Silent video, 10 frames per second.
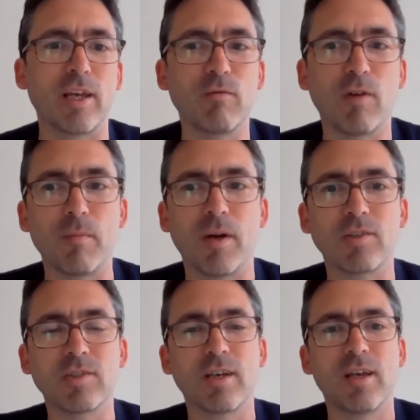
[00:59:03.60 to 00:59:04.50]
thank you very
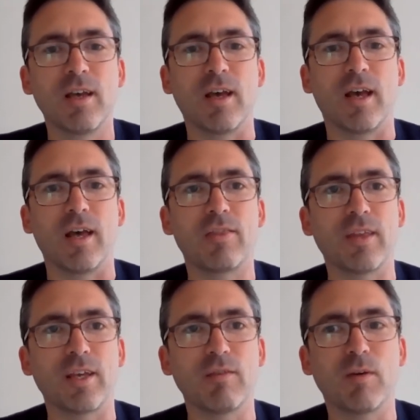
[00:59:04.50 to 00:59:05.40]
much.
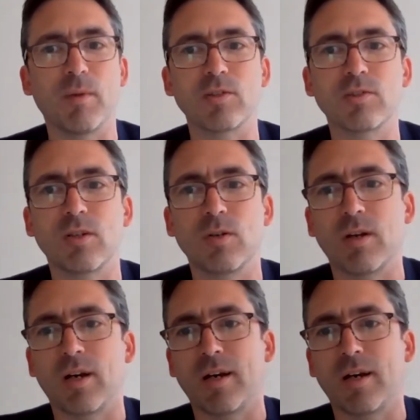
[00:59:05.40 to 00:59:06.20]
Thank you very much to